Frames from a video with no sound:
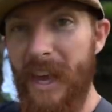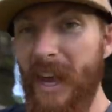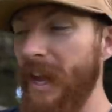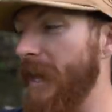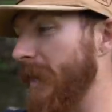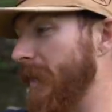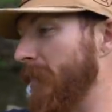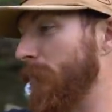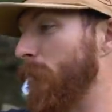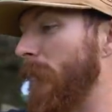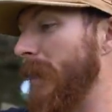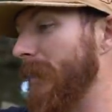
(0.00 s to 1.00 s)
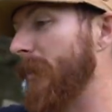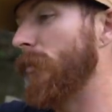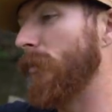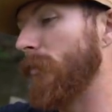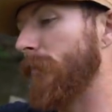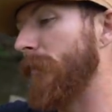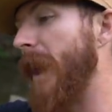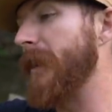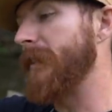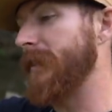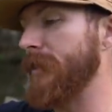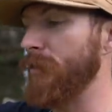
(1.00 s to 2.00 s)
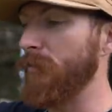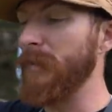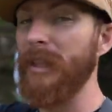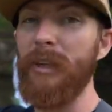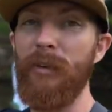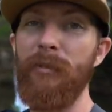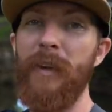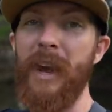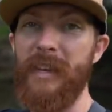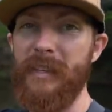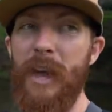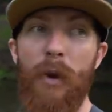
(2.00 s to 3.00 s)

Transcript: And by little fatties, I do mean little fatties.